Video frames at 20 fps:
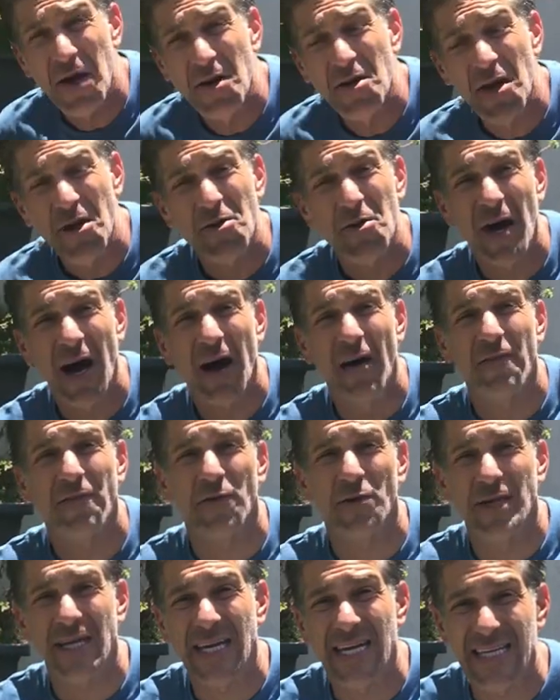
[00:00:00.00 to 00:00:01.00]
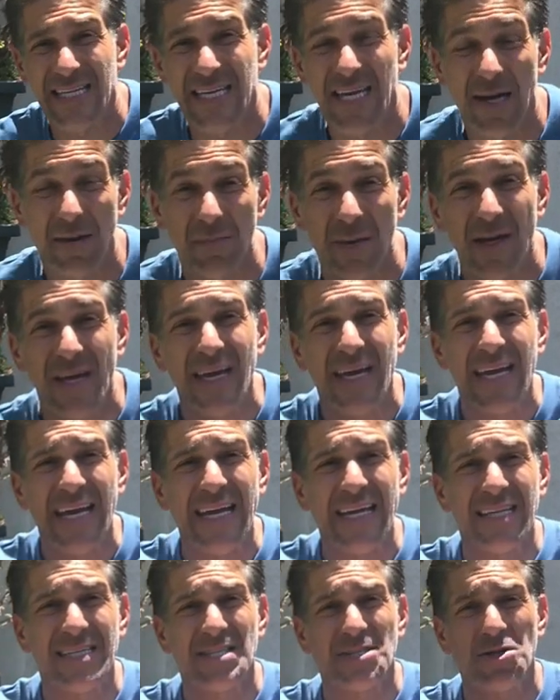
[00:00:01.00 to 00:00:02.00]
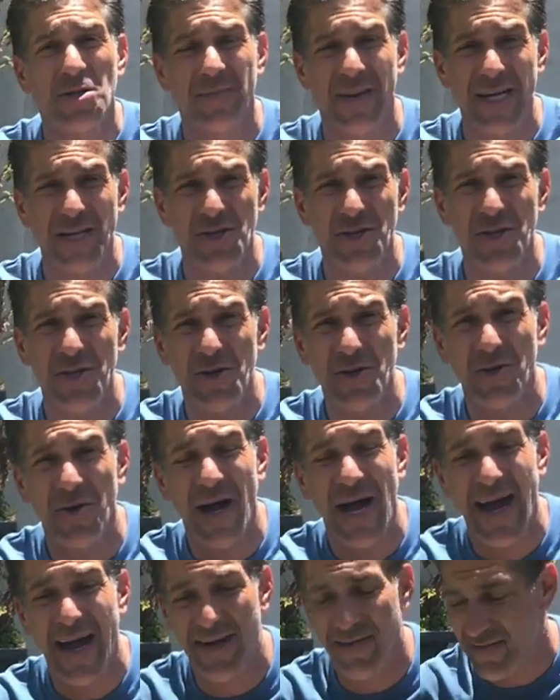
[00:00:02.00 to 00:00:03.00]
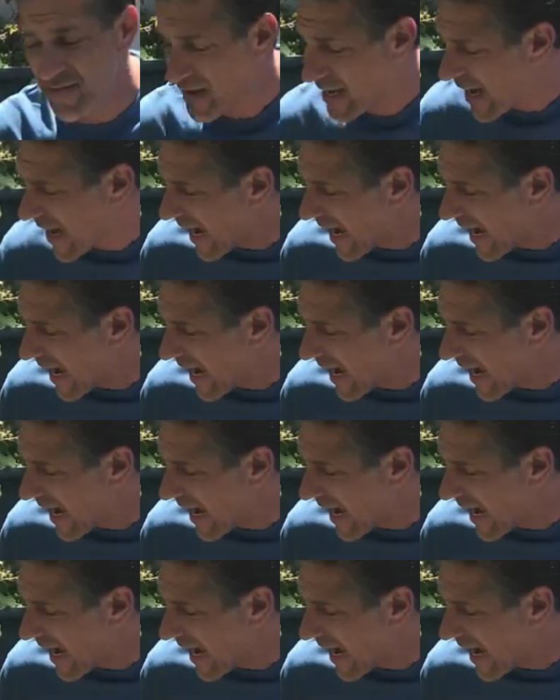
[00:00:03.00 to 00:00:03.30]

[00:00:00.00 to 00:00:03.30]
Another helpful key tip is to make sure you don't have